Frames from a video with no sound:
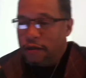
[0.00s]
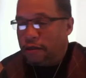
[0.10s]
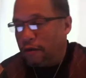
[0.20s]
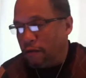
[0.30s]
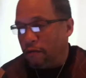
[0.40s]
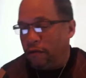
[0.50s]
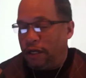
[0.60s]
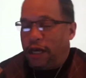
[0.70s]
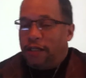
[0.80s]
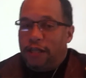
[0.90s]
So
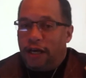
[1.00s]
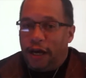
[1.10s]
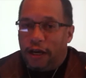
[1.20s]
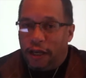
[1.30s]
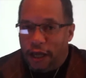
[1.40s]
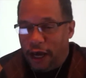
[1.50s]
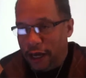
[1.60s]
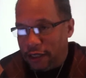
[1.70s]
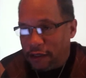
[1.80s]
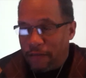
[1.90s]
with that said, yeah,
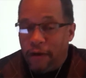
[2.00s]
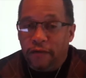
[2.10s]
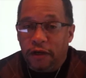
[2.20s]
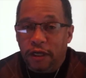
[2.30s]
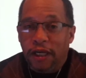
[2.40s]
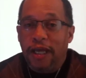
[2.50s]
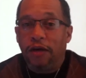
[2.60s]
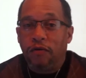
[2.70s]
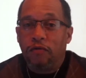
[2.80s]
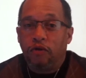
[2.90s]
it's perfectly
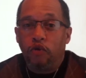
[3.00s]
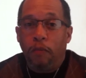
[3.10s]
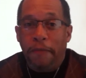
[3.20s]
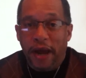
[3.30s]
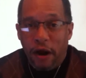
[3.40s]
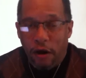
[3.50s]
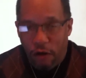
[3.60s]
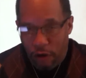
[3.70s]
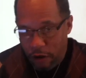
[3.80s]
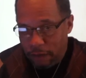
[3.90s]
legal to bear
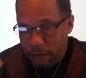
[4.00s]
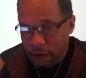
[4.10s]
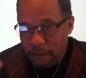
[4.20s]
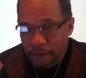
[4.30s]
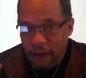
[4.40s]
arms.